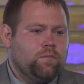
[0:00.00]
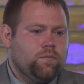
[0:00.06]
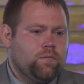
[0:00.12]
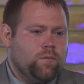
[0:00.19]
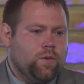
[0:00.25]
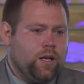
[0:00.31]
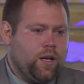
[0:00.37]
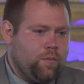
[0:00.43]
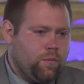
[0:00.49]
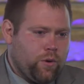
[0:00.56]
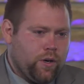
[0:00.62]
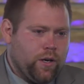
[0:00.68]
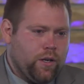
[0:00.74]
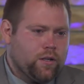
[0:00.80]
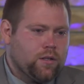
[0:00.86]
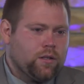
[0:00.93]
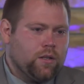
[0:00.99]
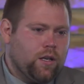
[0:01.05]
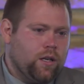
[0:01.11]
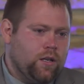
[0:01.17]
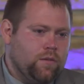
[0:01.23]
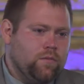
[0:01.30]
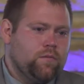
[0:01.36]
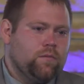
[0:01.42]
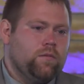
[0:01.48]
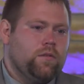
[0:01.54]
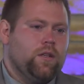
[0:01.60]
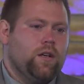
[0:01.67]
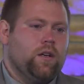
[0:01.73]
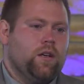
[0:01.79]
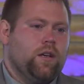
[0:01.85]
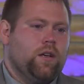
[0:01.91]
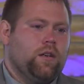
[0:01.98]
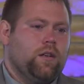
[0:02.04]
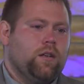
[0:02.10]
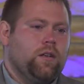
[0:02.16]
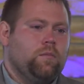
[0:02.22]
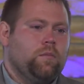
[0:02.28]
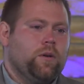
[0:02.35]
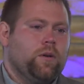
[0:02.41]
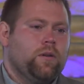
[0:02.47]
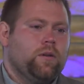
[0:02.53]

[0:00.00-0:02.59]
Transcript: when I pressed, he dug in deep.